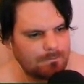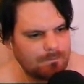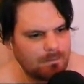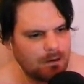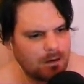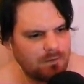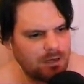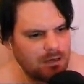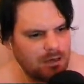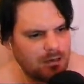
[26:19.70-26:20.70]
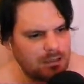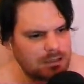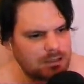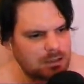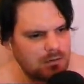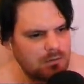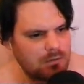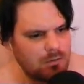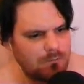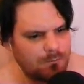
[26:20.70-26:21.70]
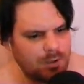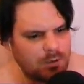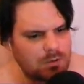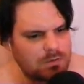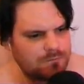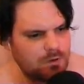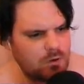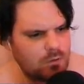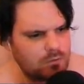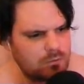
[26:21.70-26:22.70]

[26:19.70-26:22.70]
I love it in here. This is so beautiful.